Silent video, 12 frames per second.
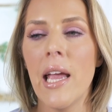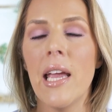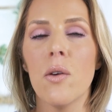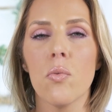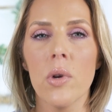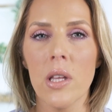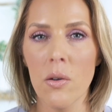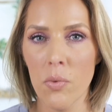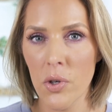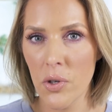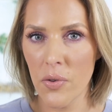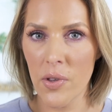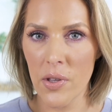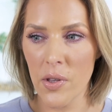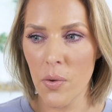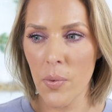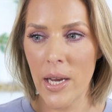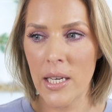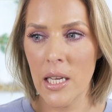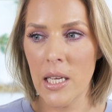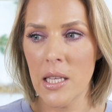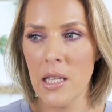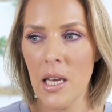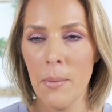It really reduces the
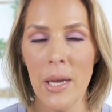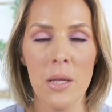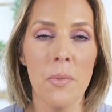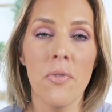redness and it makes